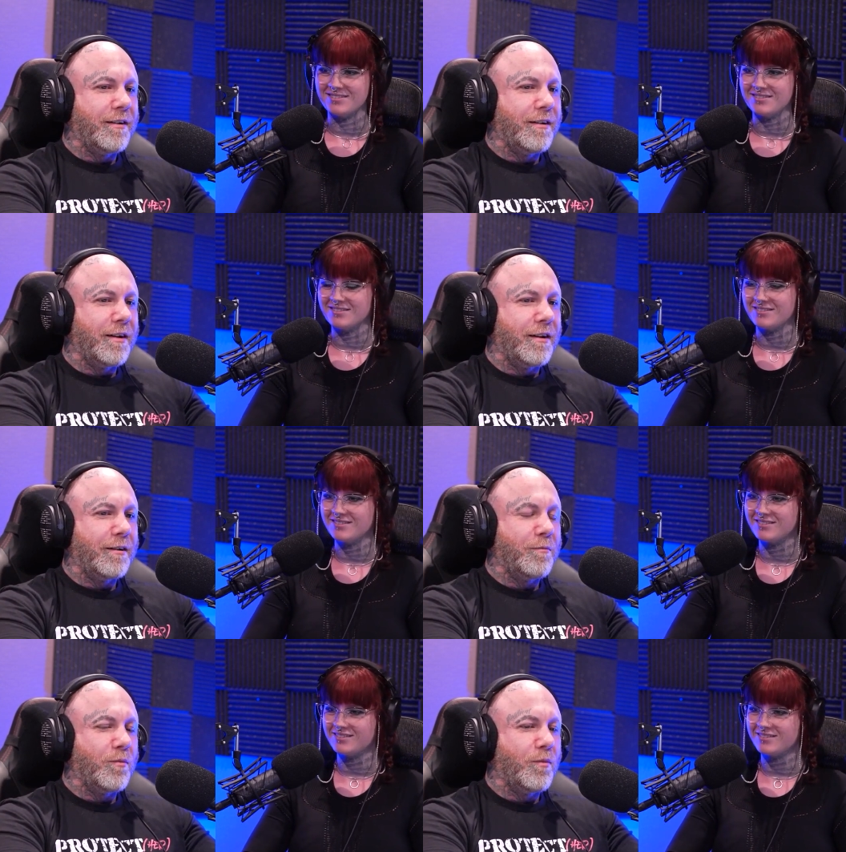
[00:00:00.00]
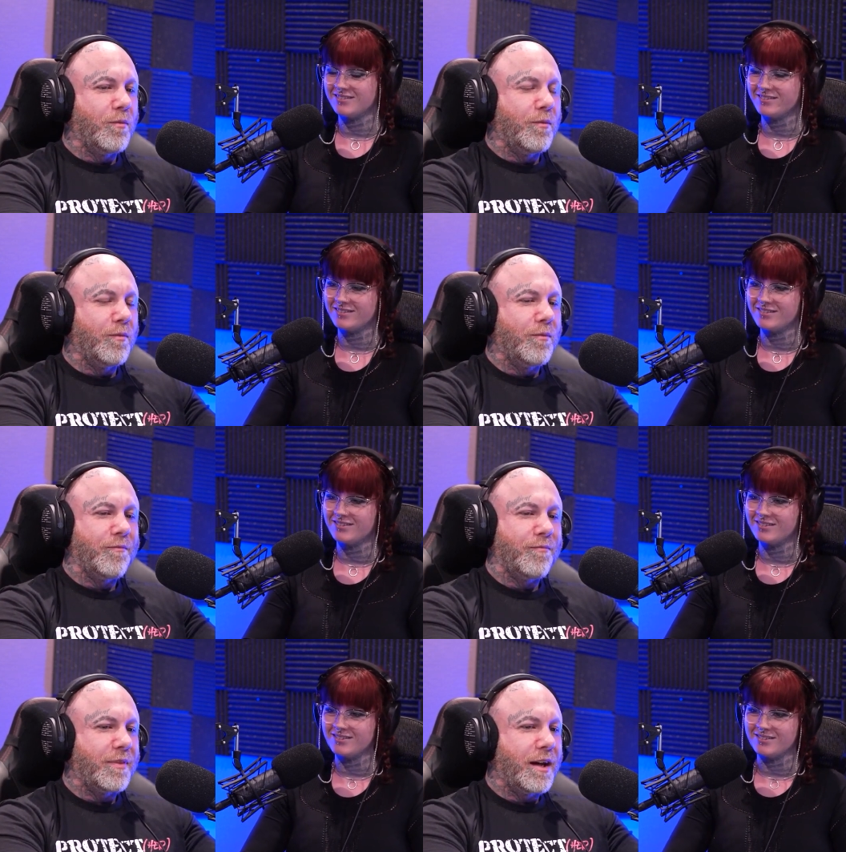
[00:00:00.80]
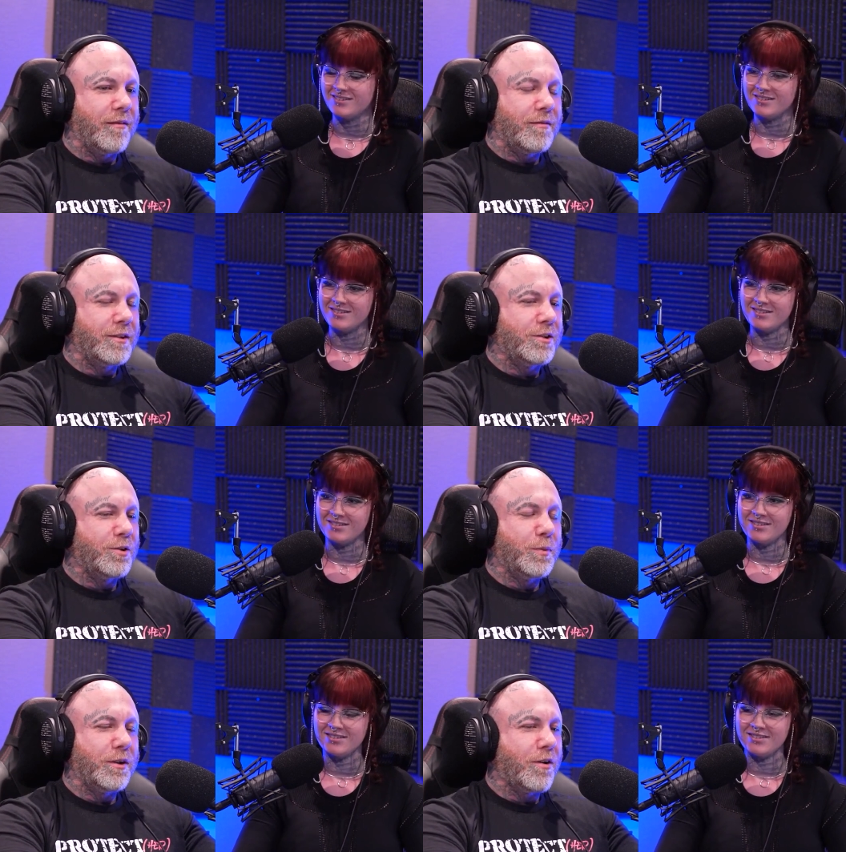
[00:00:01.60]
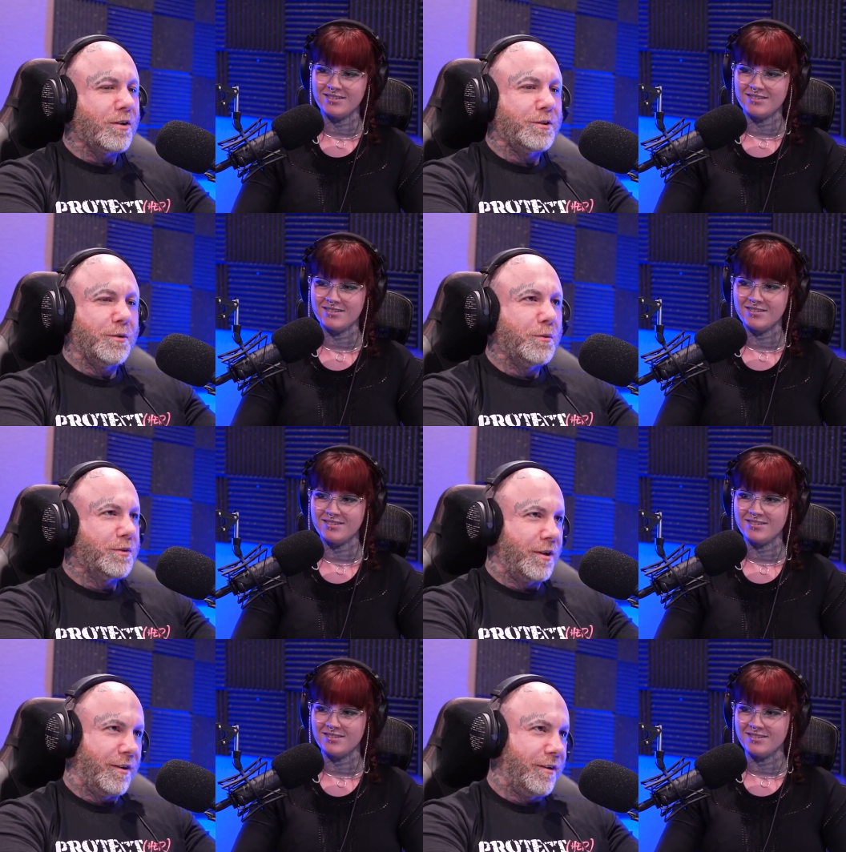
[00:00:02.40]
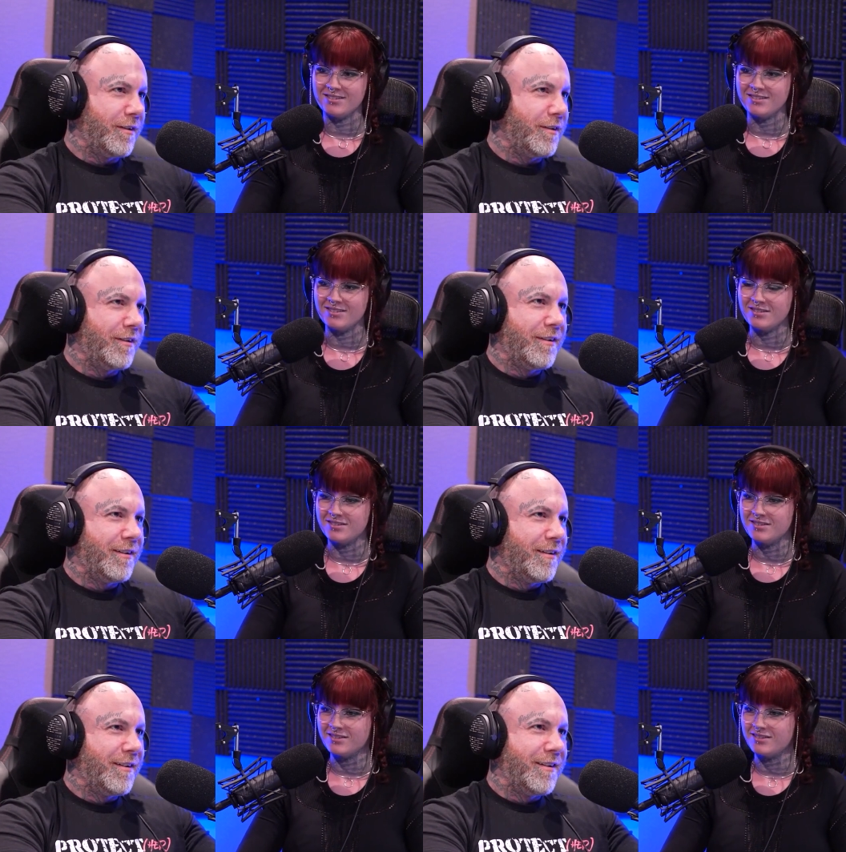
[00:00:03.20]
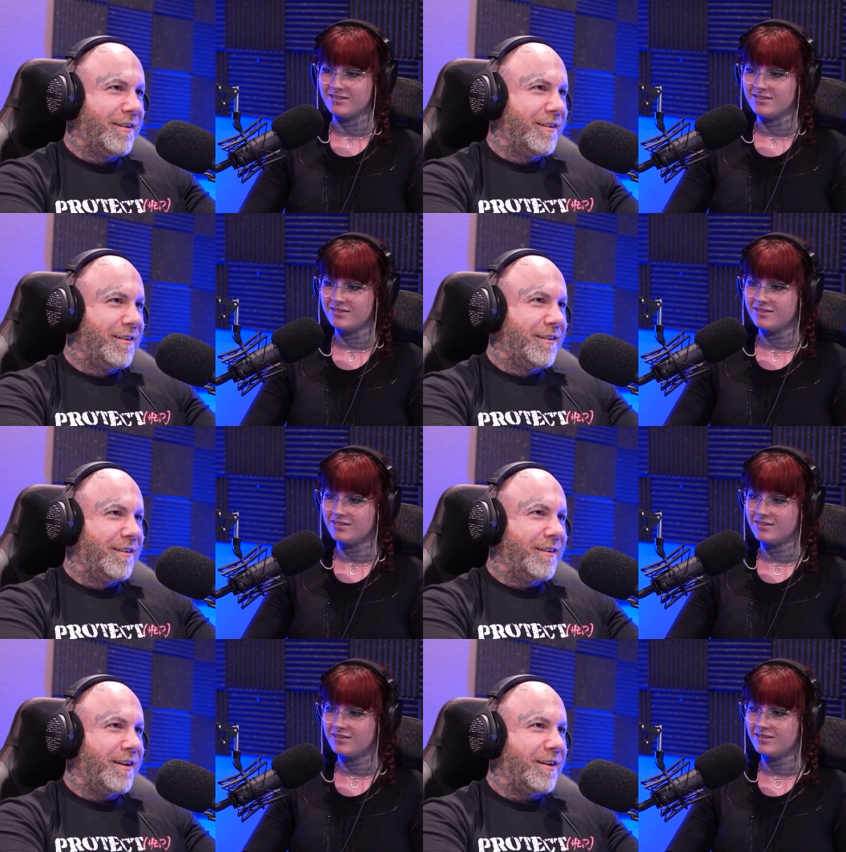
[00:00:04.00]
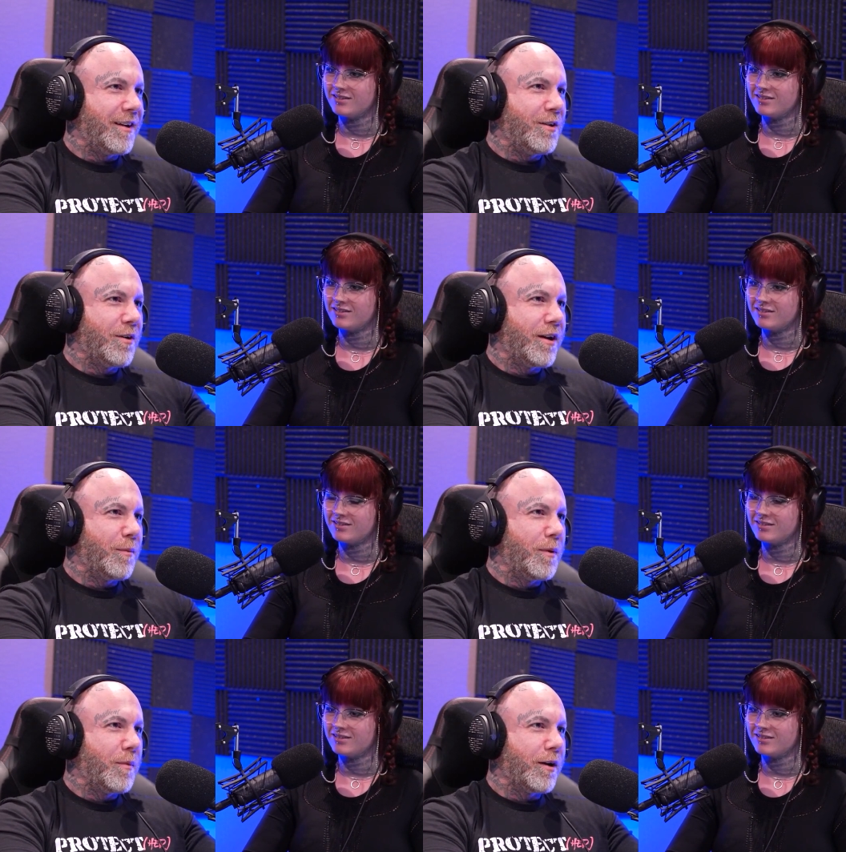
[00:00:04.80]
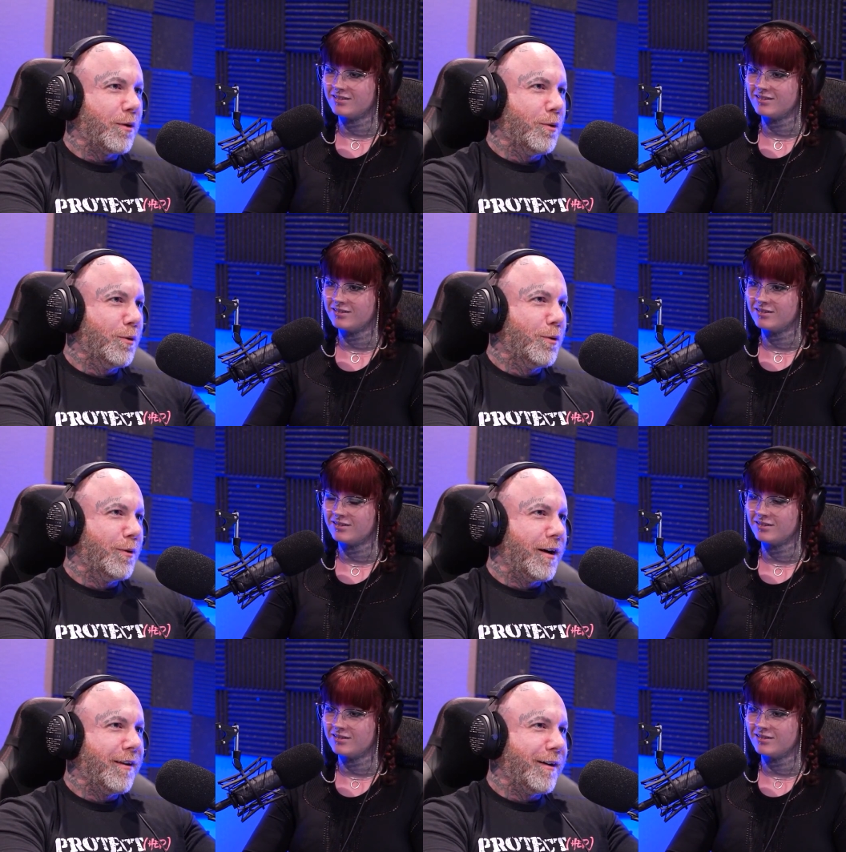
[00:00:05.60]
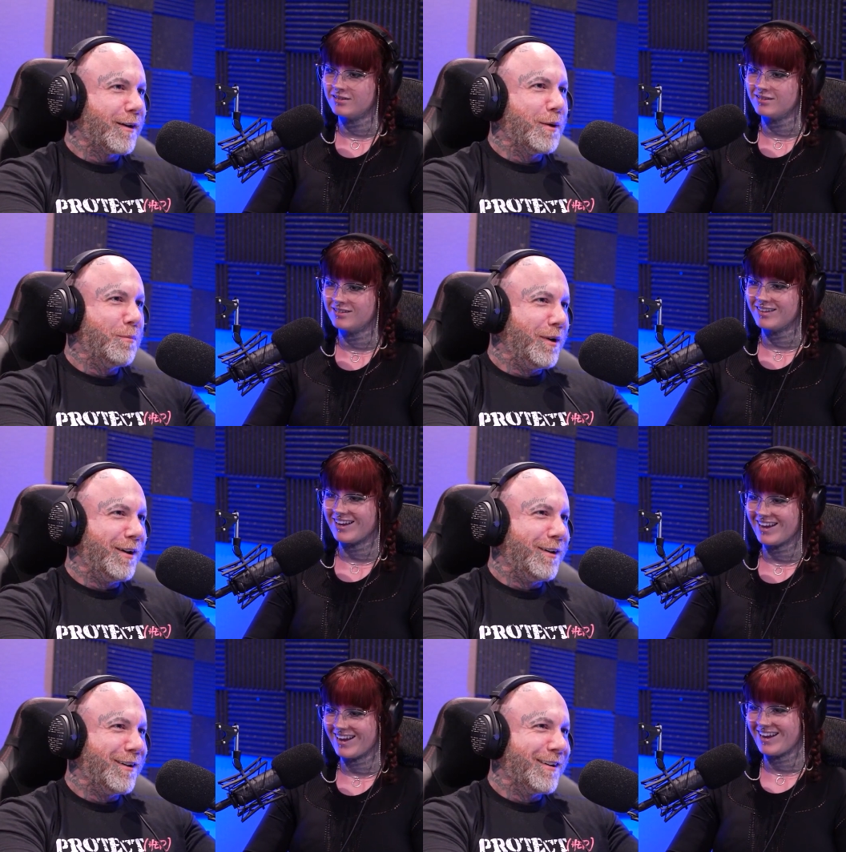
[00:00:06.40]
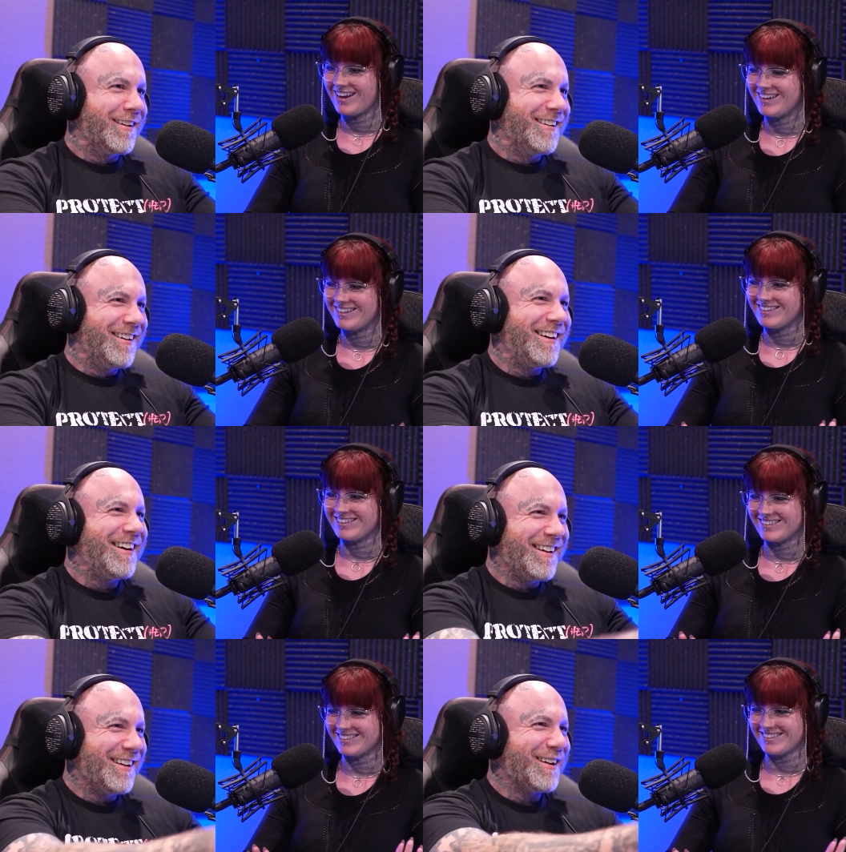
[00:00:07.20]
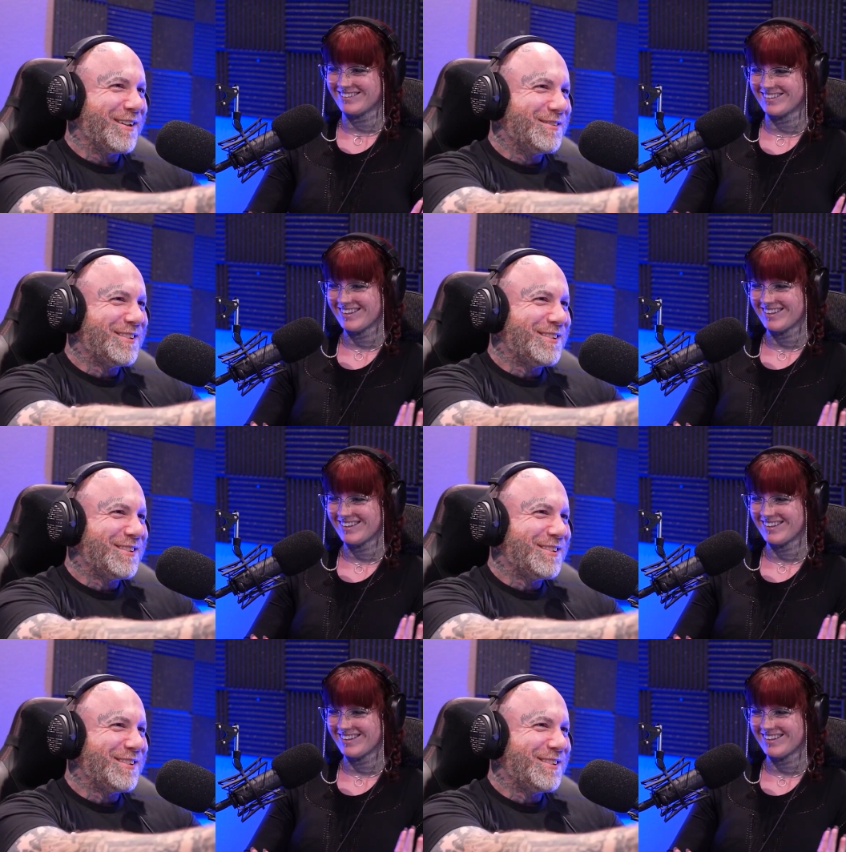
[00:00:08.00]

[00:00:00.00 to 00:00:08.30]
Speaker 1: uh, that stupid cartoon was on and and you got up and I'm like, oh, I like them big, hey. I like them